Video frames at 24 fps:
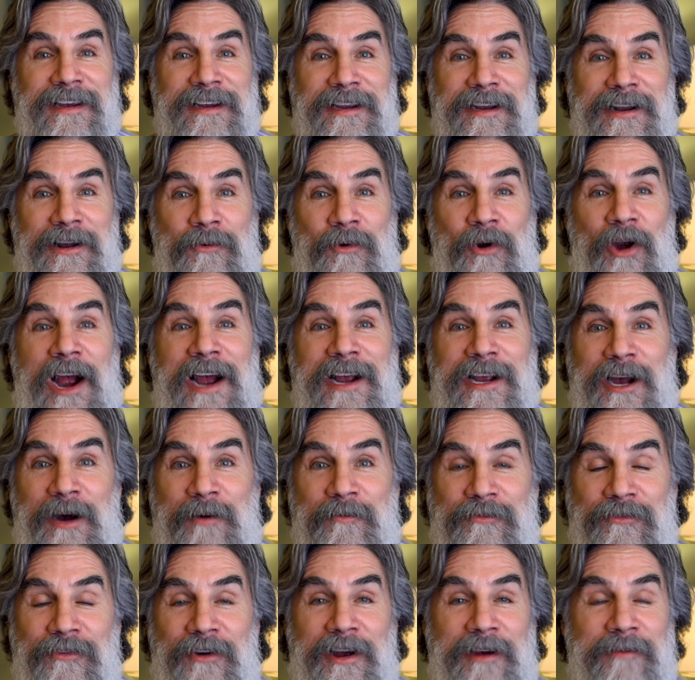You know, where I
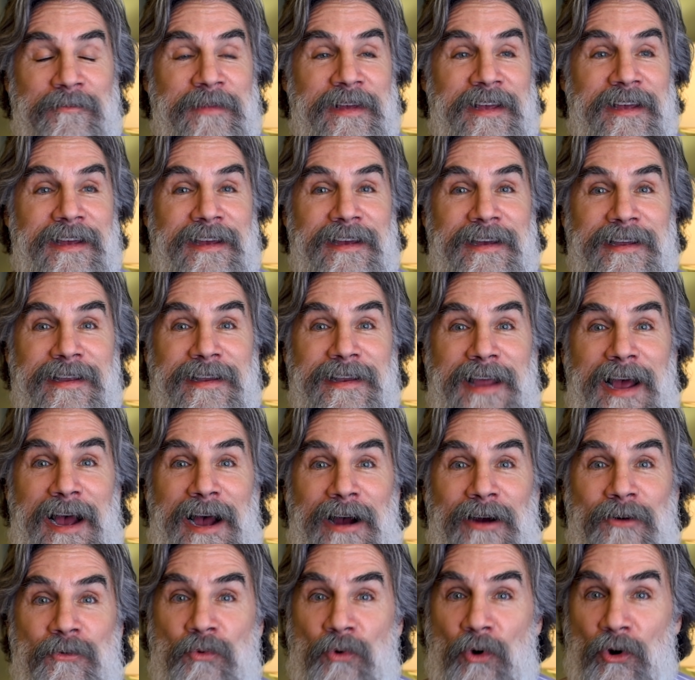come from in
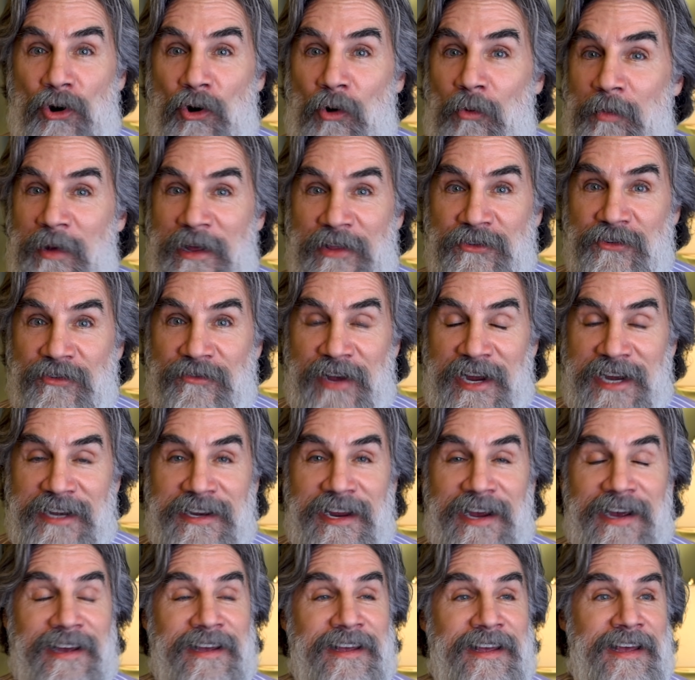uh, rural
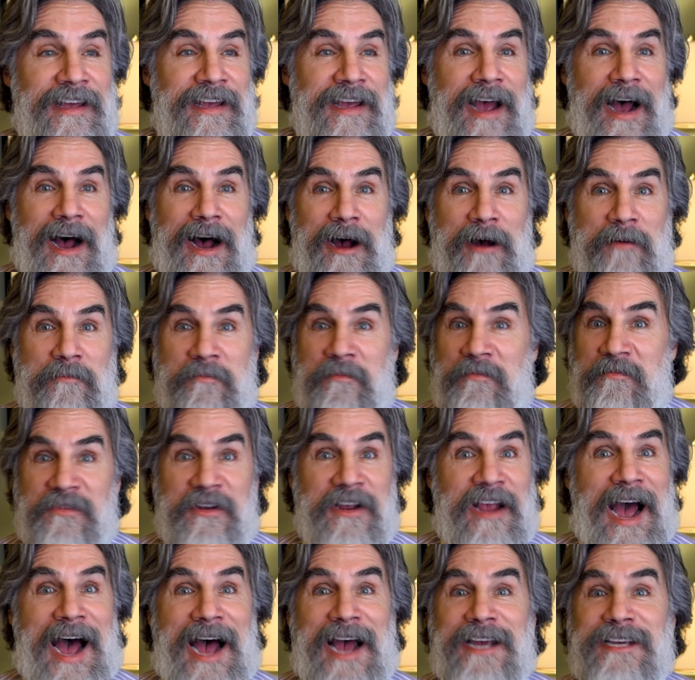Pennsylvania, um,
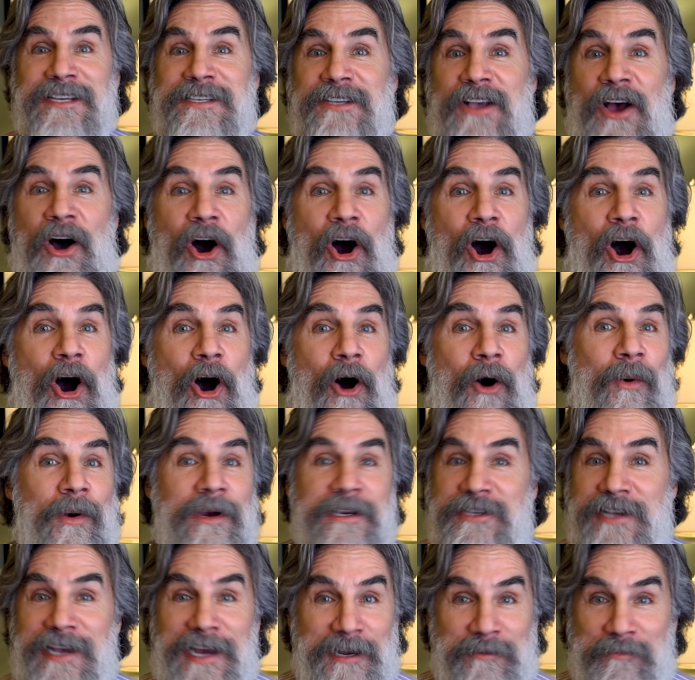guys
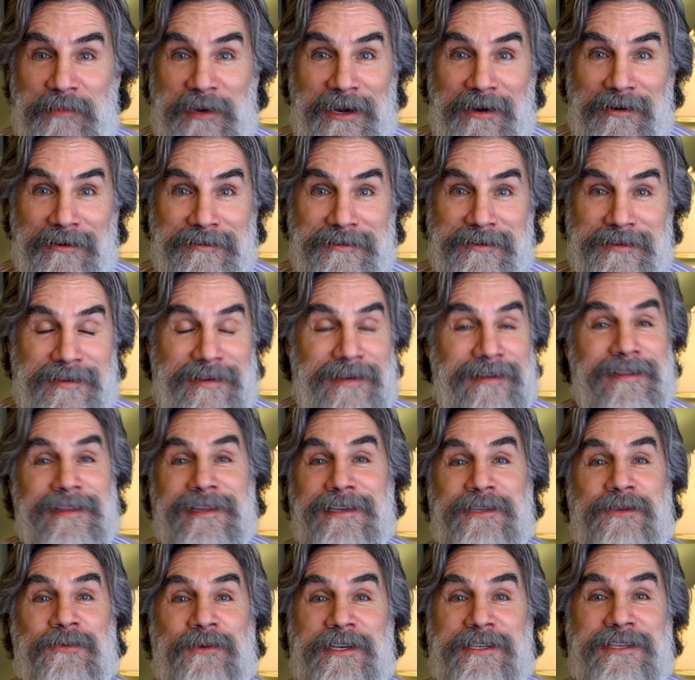always had beards.
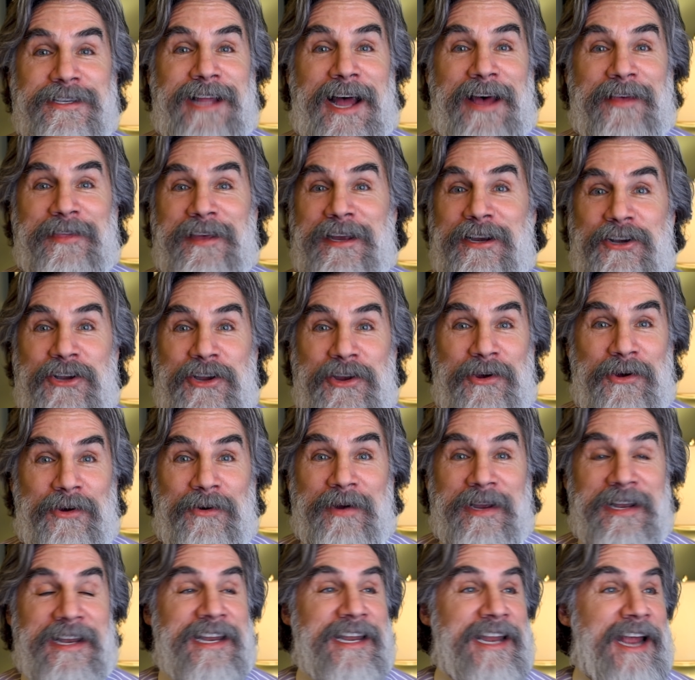This was nothing new.
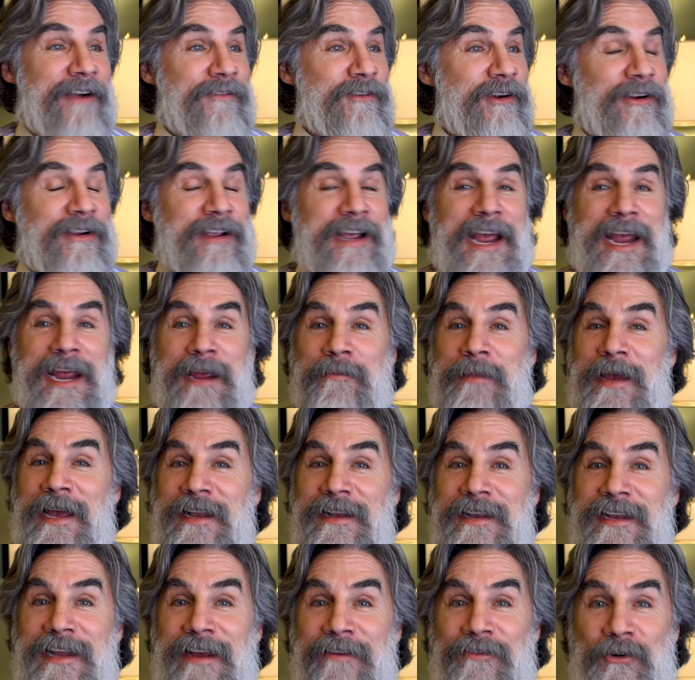It never came
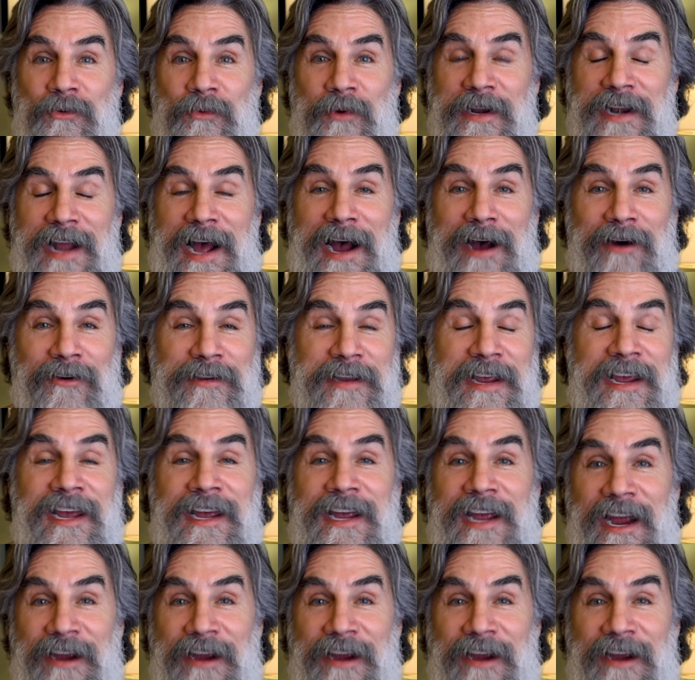in, never went out.